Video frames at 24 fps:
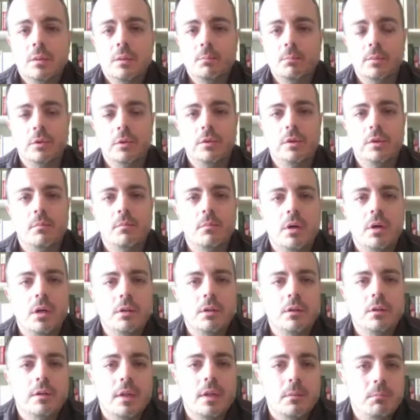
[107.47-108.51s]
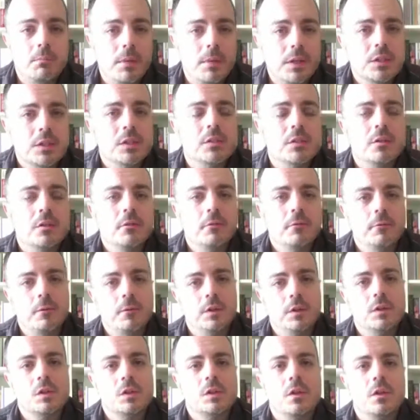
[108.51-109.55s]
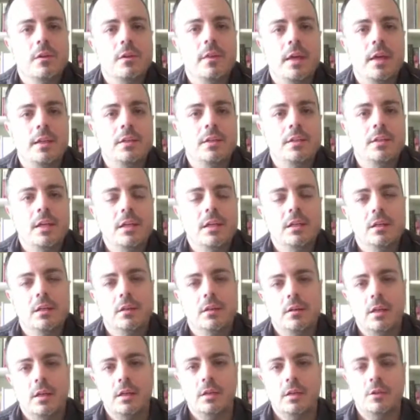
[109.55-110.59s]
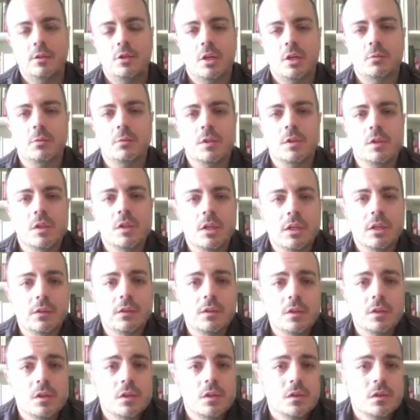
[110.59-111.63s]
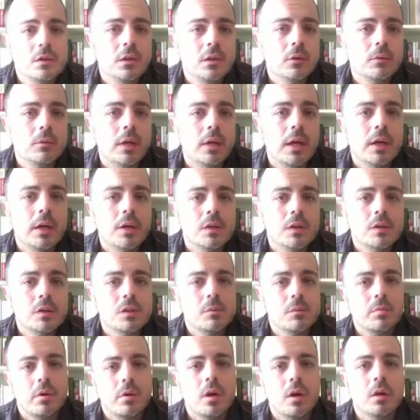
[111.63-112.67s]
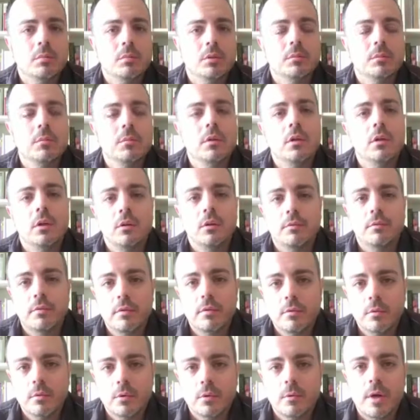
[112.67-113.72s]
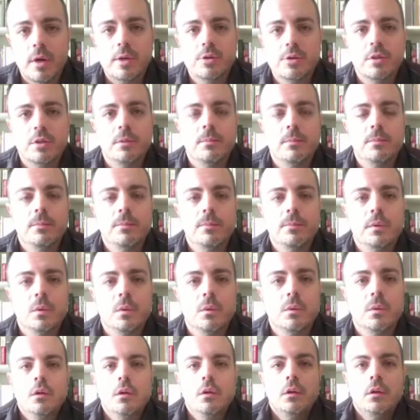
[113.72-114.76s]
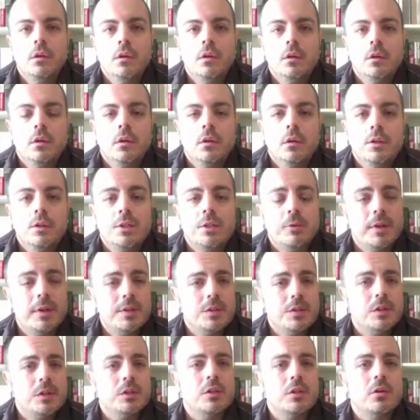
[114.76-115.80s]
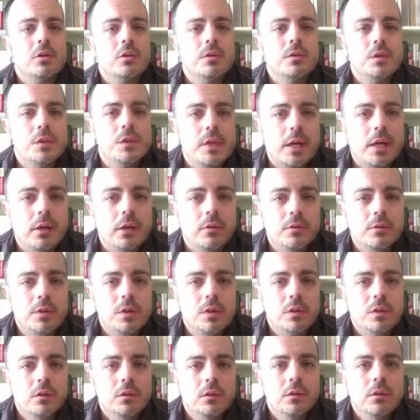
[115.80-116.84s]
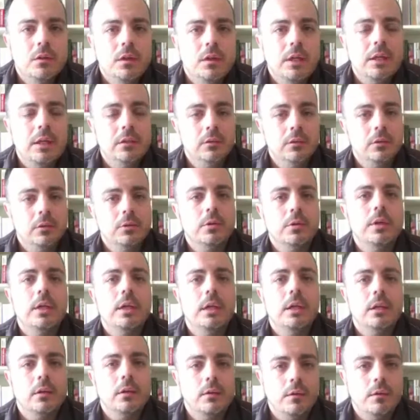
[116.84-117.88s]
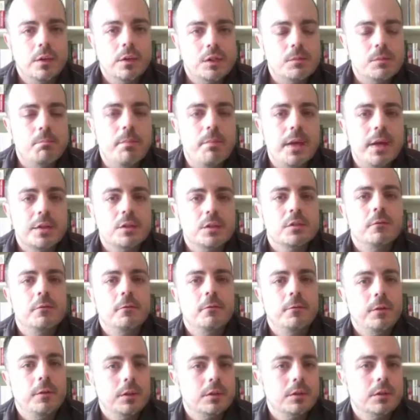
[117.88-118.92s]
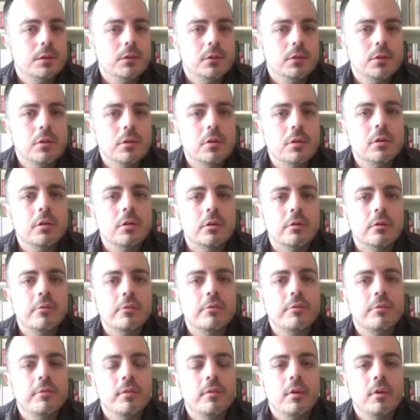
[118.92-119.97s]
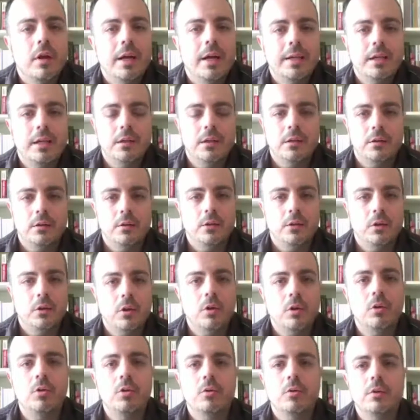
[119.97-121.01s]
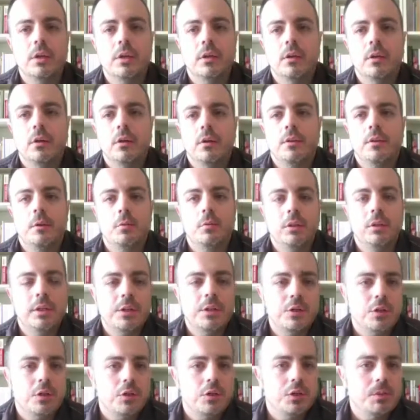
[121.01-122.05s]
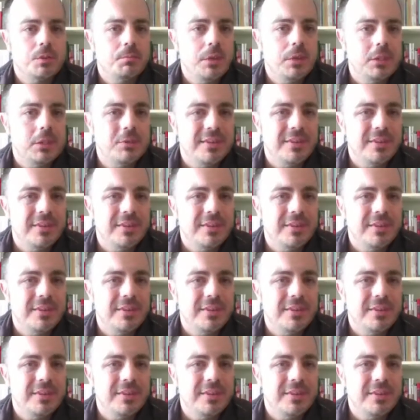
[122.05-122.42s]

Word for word: build a model that best fits that data. In a general setting, this is known as the problem of regression. So as it turns out, in learning this best fit curve, I can encode the relationship